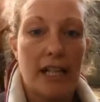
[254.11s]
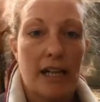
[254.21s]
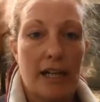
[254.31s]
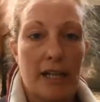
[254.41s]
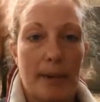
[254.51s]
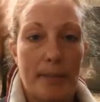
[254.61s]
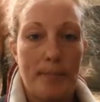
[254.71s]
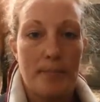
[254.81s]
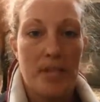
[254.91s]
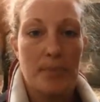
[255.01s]

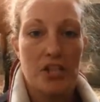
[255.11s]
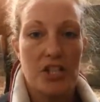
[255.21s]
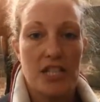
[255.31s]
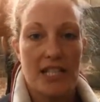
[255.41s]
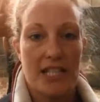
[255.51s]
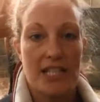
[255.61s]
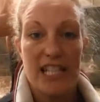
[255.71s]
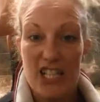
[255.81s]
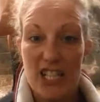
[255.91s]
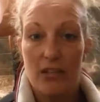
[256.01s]
but she is
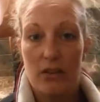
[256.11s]
literally